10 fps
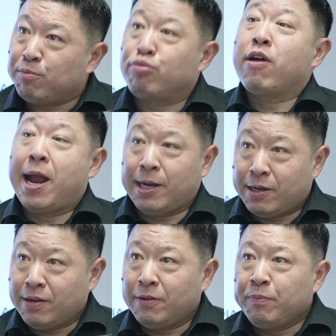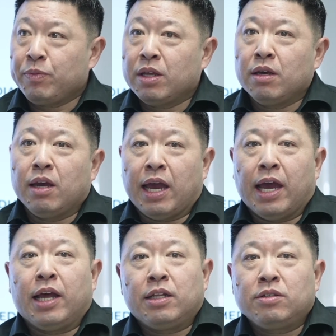brand.
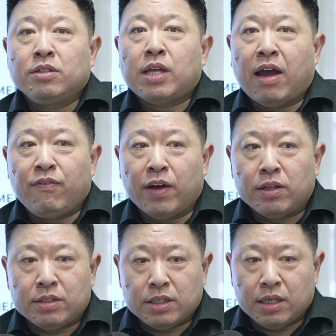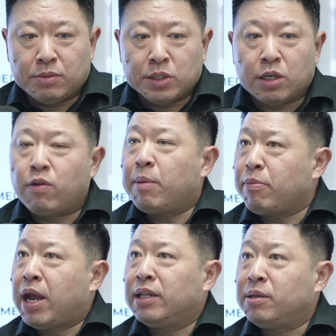And I felt it was a great
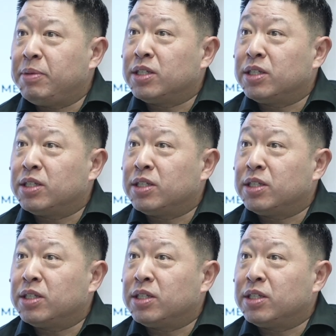brand to be